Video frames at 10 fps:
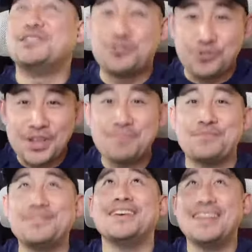
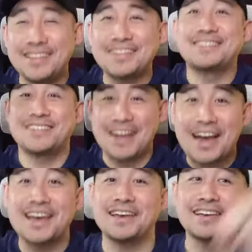dream in the
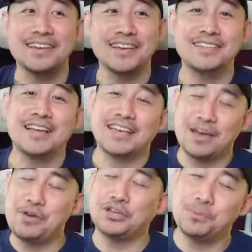sky is that
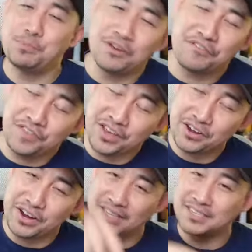can we actually put a
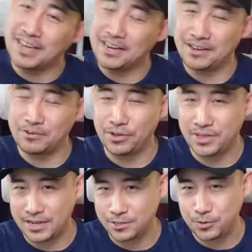figure inside
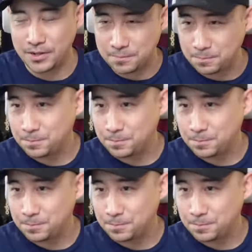with it as well?